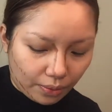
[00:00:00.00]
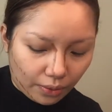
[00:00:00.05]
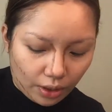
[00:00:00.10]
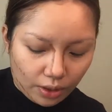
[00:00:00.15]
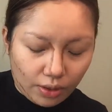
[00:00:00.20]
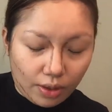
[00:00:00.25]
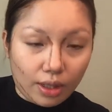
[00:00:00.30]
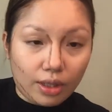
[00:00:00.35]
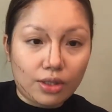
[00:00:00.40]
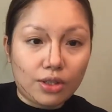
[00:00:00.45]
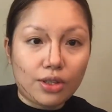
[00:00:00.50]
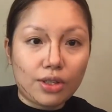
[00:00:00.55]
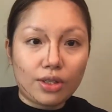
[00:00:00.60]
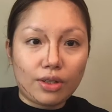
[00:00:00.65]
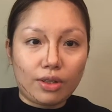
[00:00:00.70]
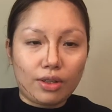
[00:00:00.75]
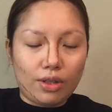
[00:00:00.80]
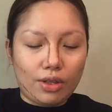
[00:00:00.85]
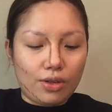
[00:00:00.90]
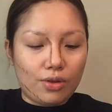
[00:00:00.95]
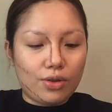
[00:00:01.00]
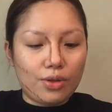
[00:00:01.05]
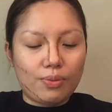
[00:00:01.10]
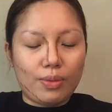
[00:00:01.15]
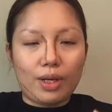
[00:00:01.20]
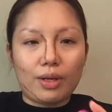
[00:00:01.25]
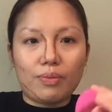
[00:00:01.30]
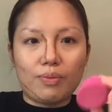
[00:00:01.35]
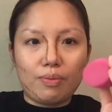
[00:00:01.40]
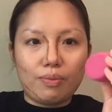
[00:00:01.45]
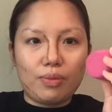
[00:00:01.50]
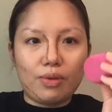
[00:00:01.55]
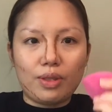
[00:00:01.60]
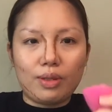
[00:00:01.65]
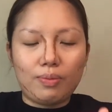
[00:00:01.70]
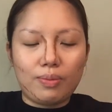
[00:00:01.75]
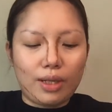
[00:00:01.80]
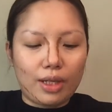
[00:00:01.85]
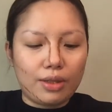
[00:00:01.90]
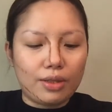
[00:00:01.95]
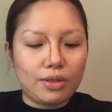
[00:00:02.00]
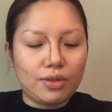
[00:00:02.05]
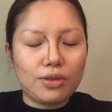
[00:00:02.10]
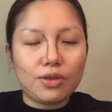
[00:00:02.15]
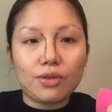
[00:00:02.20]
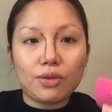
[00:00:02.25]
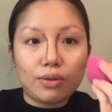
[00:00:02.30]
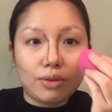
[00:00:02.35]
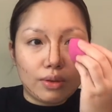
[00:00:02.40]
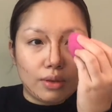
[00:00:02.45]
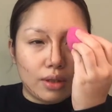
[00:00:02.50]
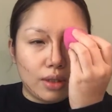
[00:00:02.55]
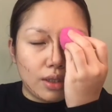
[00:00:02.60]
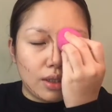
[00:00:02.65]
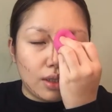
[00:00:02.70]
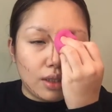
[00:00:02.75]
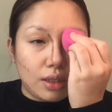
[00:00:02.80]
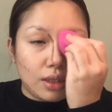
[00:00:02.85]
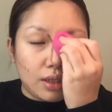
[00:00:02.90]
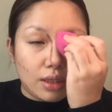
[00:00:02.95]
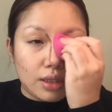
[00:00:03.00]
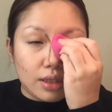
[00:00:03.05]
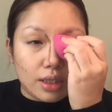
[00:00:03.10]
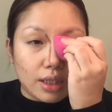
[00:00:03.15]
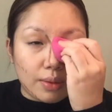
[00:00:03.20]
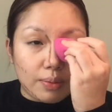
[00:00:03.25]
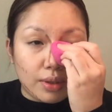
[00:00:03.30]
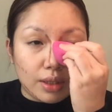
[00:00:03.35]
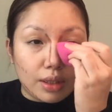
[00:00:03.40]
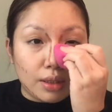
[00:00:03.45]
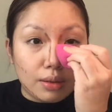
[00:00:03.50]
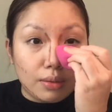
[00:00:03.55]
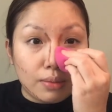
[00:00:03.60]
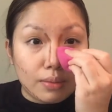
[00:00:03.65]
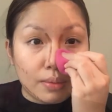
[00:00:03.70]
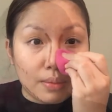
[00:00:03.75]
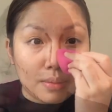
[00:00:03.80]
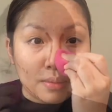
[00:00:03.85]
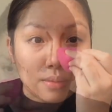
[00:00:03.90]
So I'm just gonna use my beauty blender to tap it in.